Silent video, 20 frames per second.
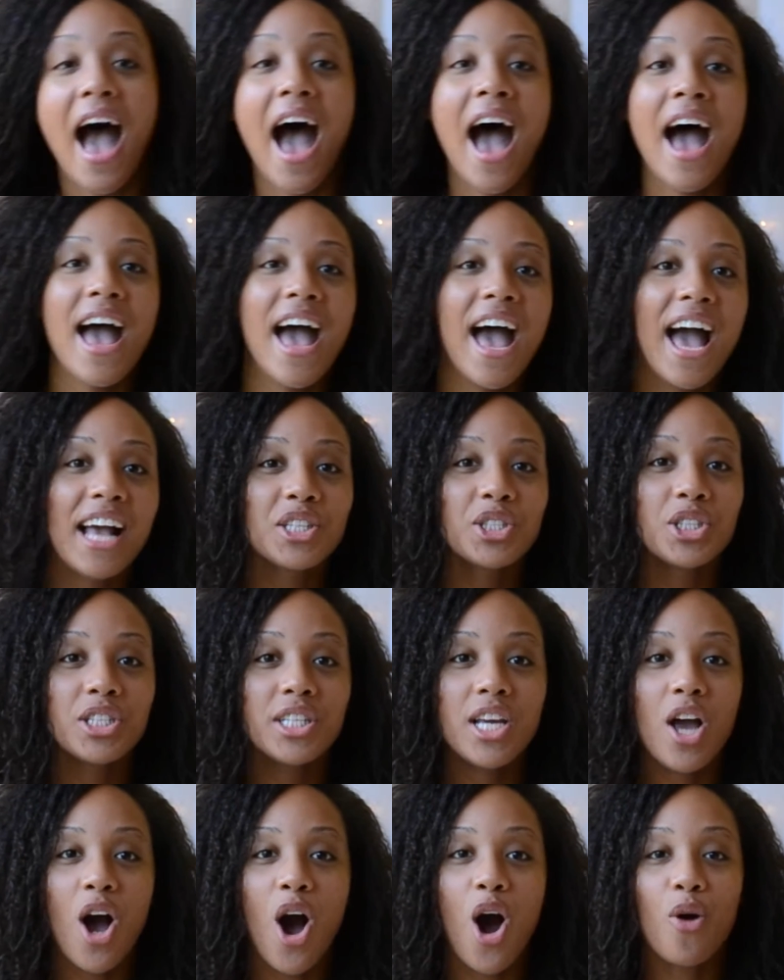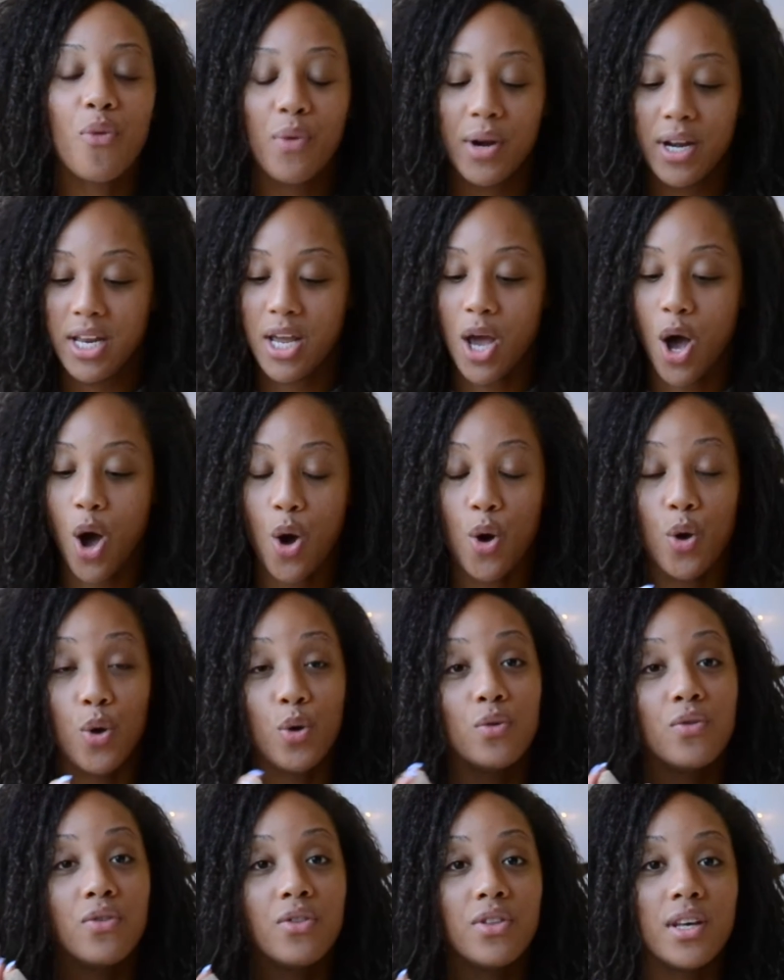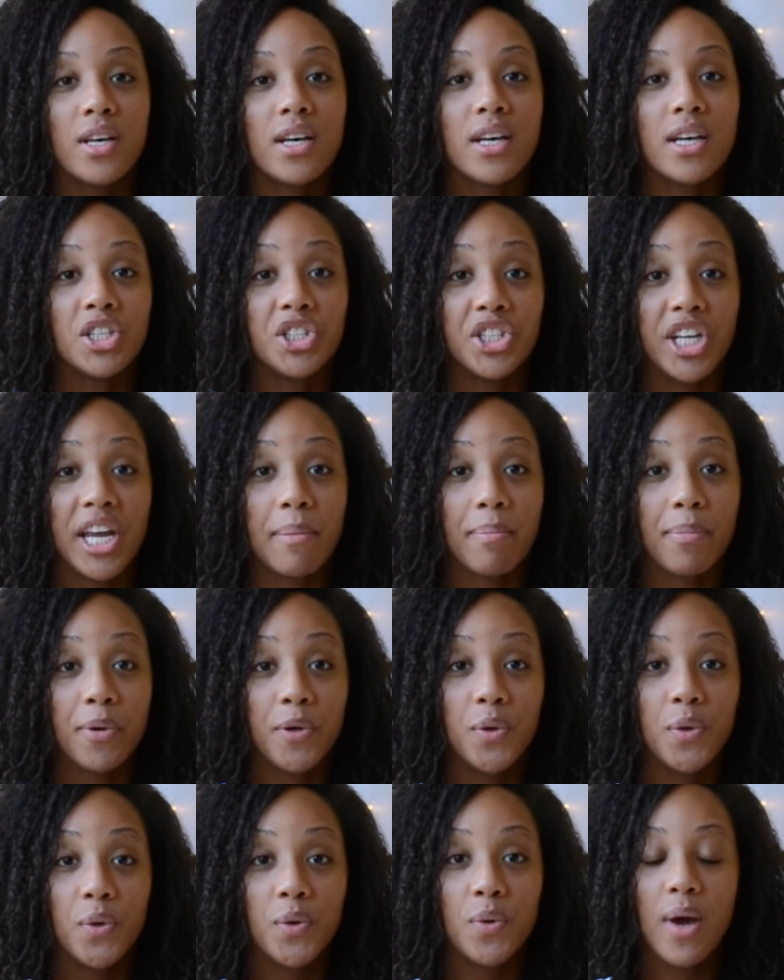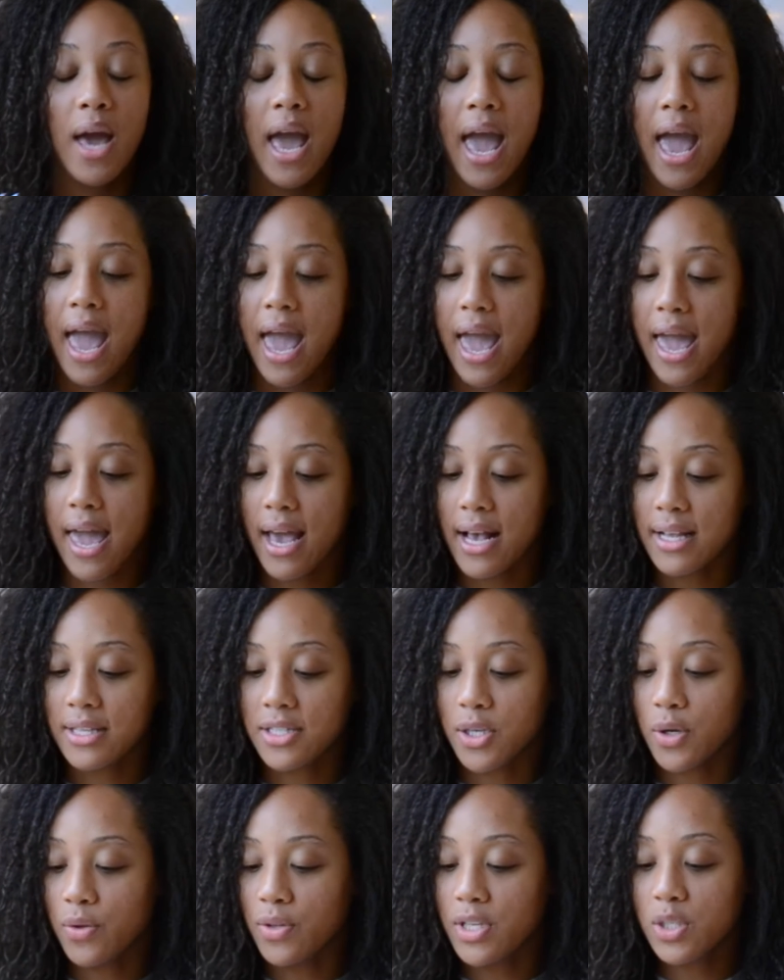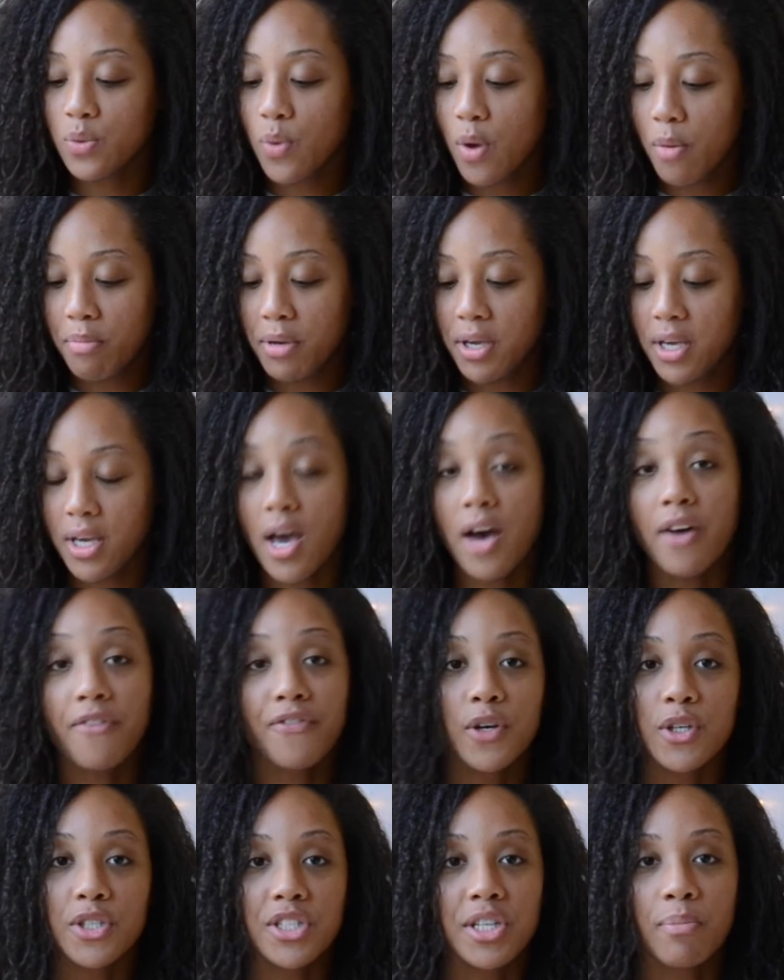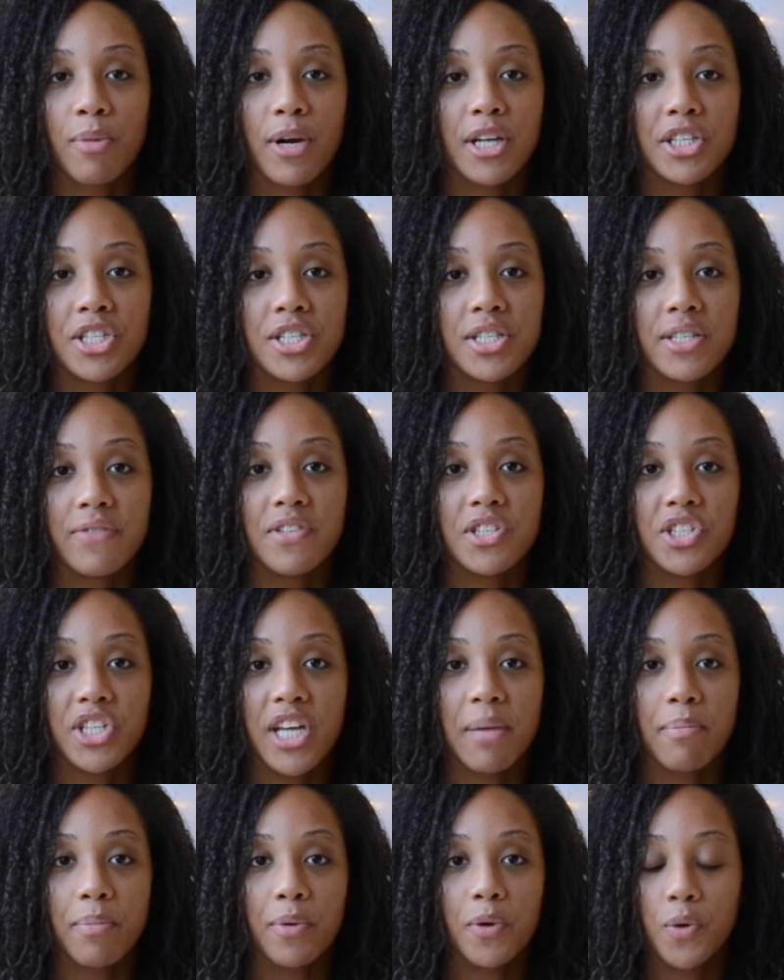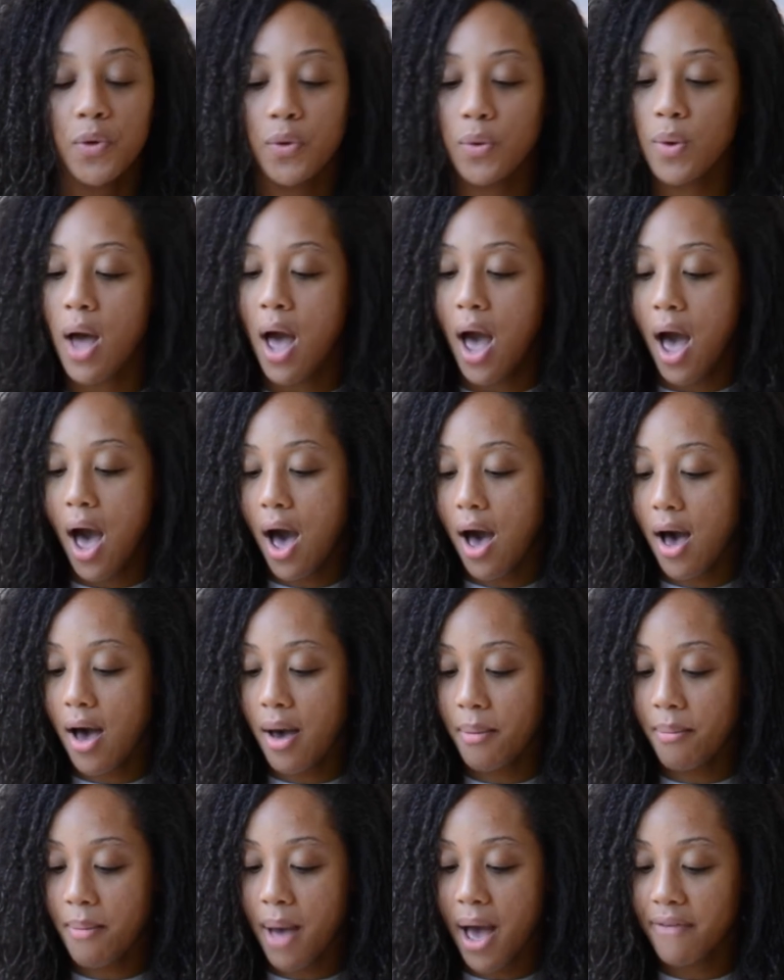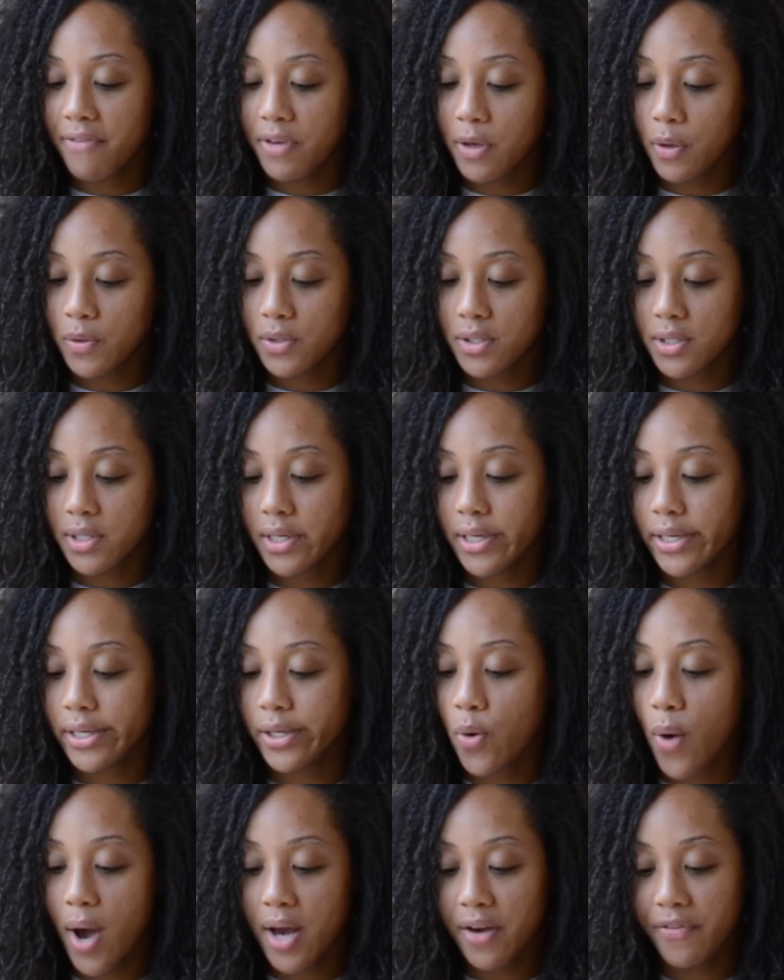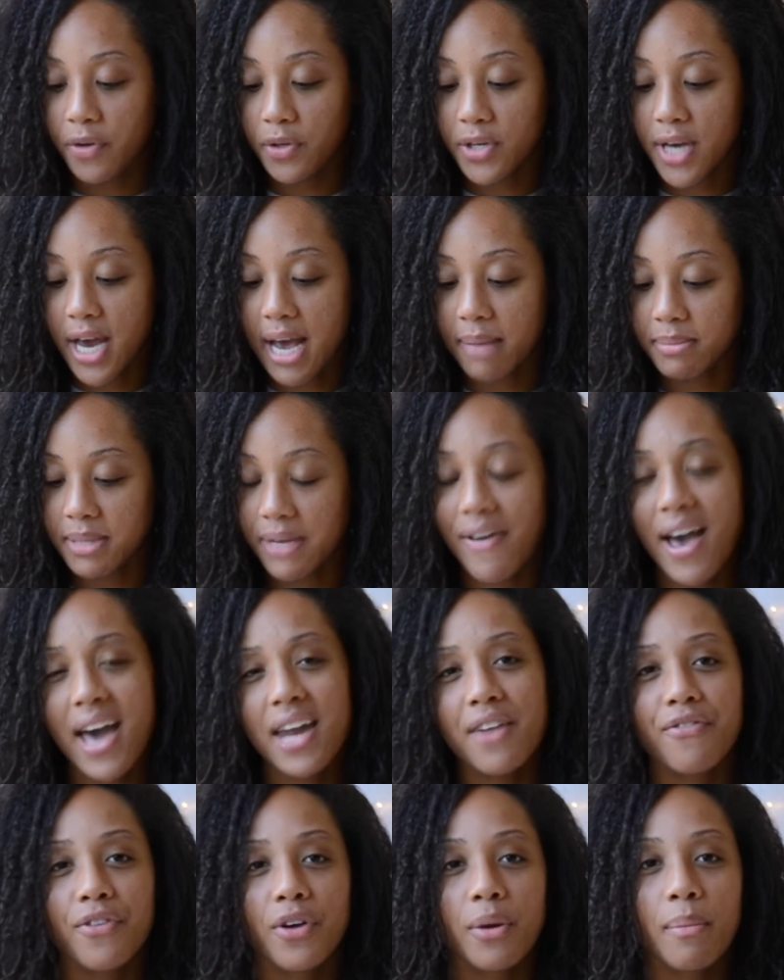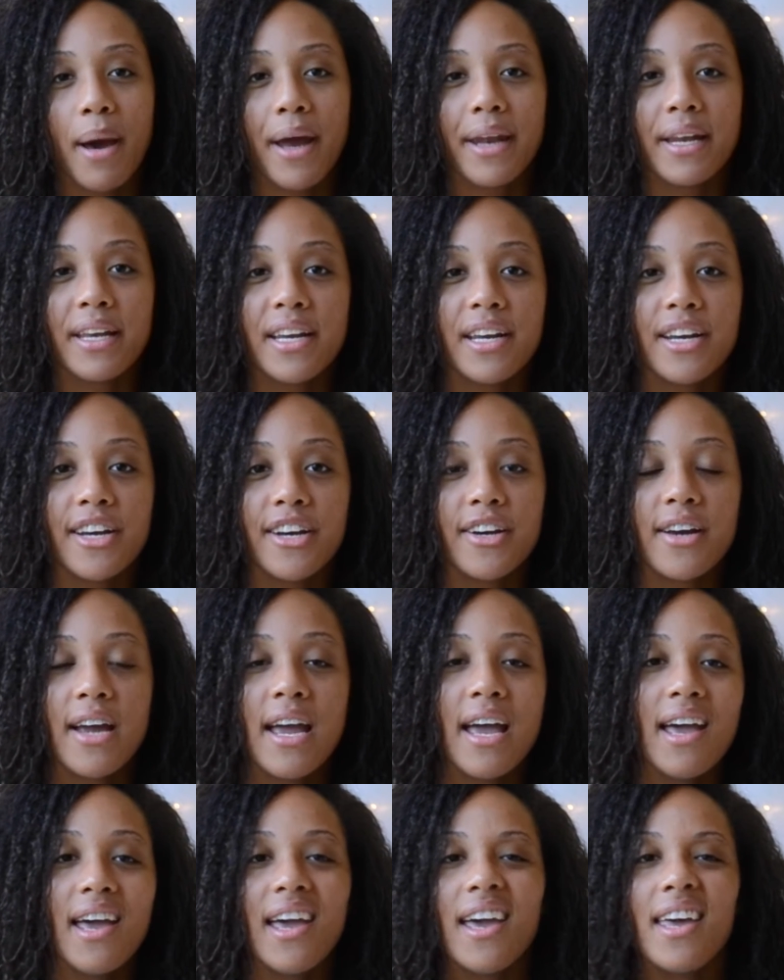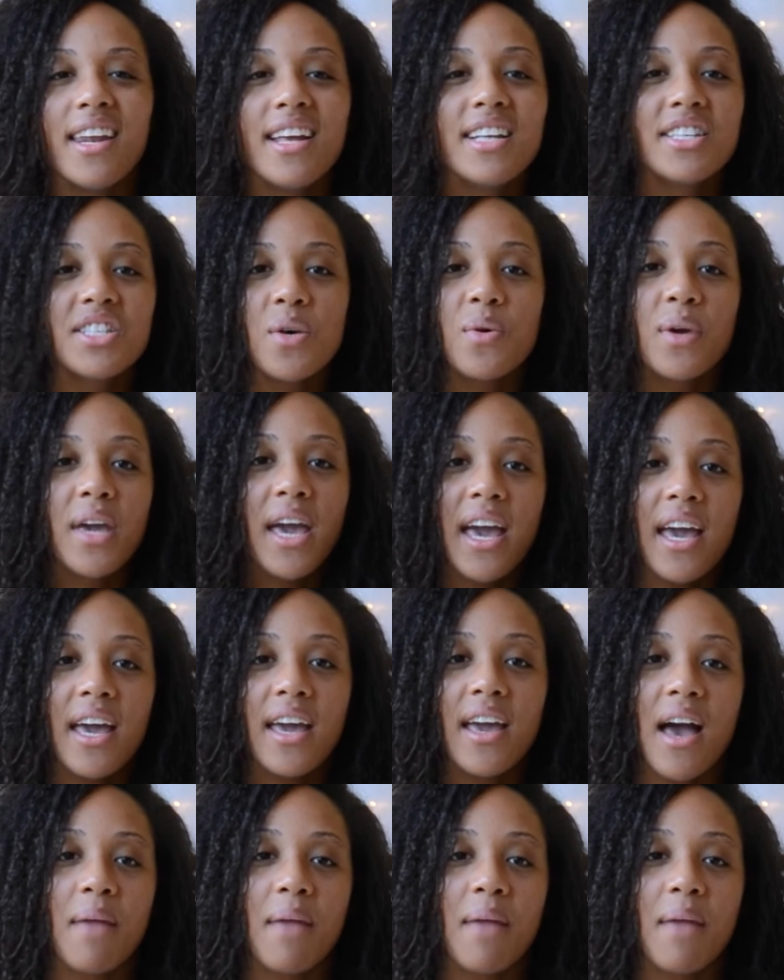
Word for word: I actually already own the shampoo and so this won't be a first impressions of the shampoo. Um, I've used it quite a few times. I've had it for about a year and it's okay.